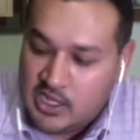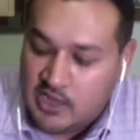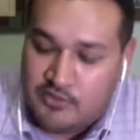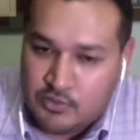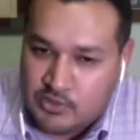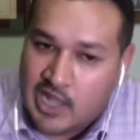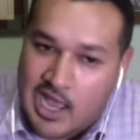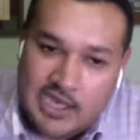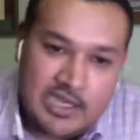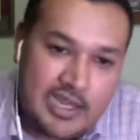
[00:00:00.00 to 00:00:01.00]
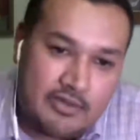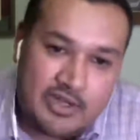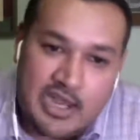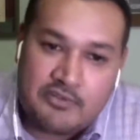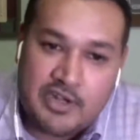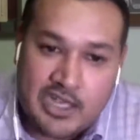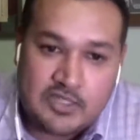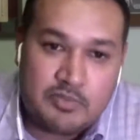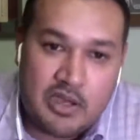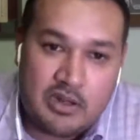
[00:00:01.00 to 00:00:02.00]
If you want to lock it down and have a
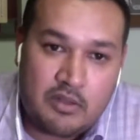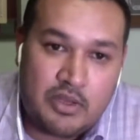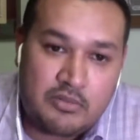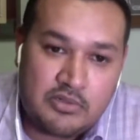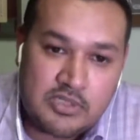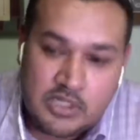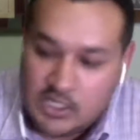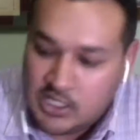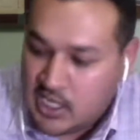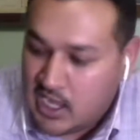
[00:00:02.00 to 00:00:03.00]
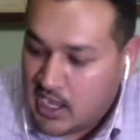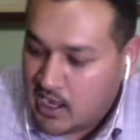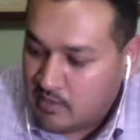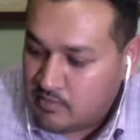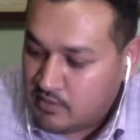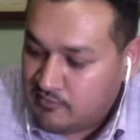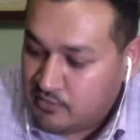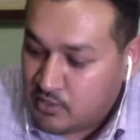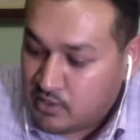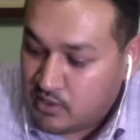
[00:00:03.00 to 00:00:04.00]
nice bottle of bubbles
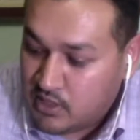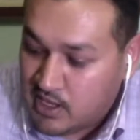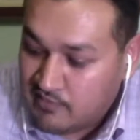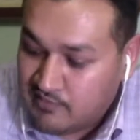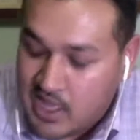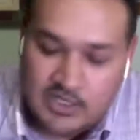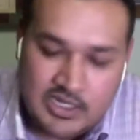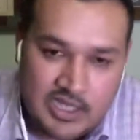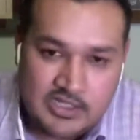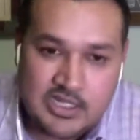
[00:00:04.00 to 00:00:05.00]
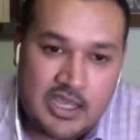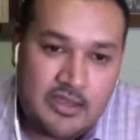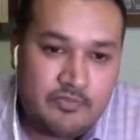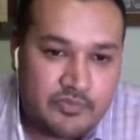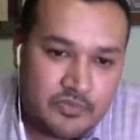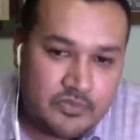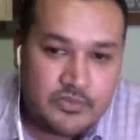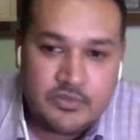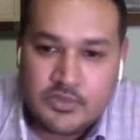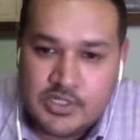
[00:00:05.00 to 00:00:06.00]
for Valentine's Day,
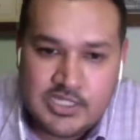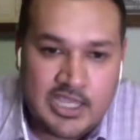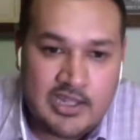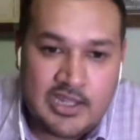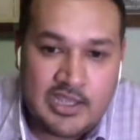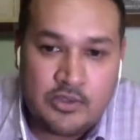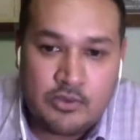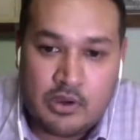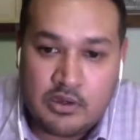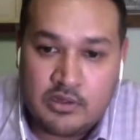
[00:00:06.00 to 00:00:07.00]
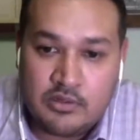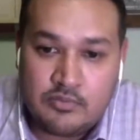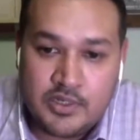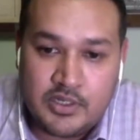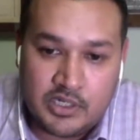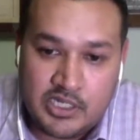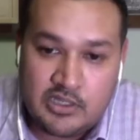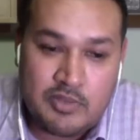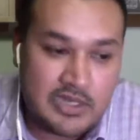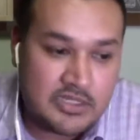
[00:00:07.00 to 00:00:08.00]
scan that QR code. It'll kick
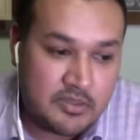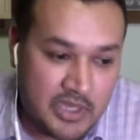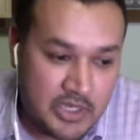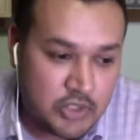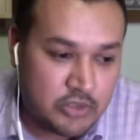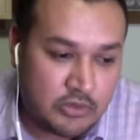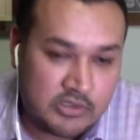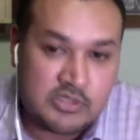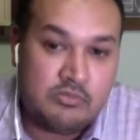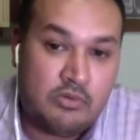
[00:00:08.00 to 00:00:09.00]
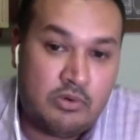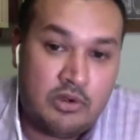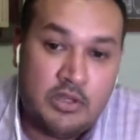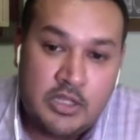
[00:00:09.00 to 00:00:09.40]
you back to the page. You can order some more.